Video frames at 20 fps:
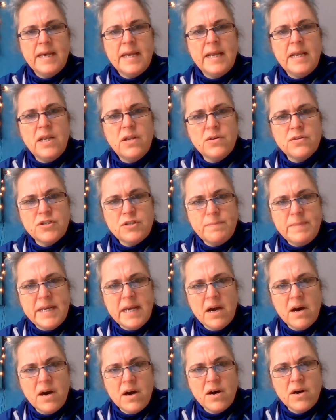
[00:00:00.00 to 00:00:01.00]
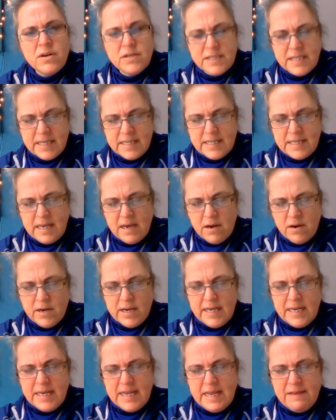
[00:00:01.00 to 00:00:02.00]
He looked me hard in the
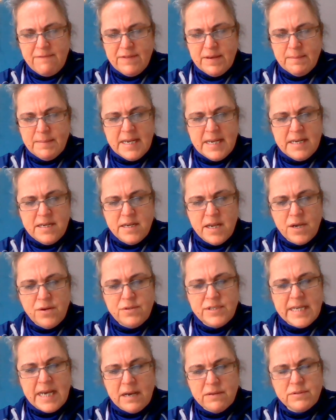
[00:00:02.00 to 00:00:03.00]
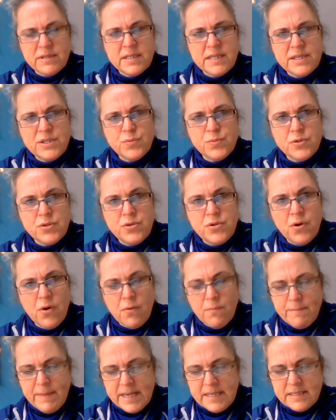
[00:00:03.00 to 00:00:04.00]
eye, leaving me in no doubt that this was
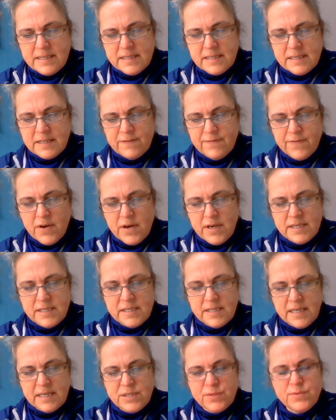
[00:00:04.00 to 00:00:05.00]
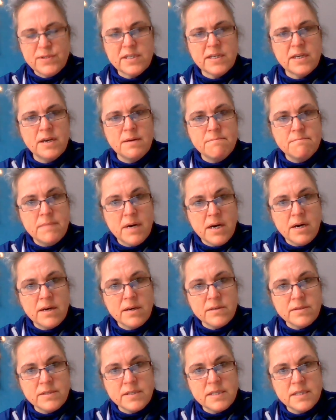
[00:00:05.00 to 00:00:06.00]
not meant as advice. This was a
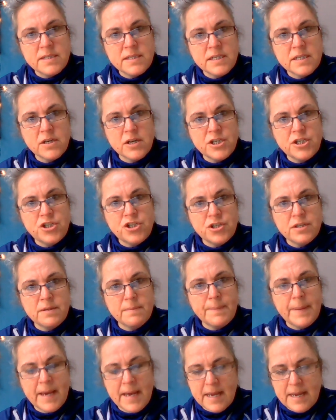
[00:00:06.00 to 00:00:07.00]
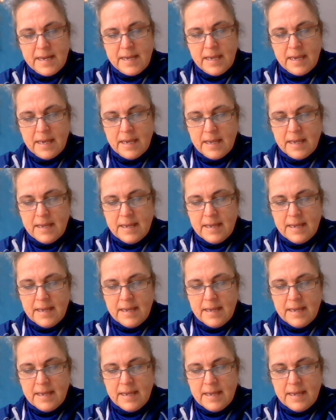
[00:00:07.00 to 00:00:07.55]
command that I should obey.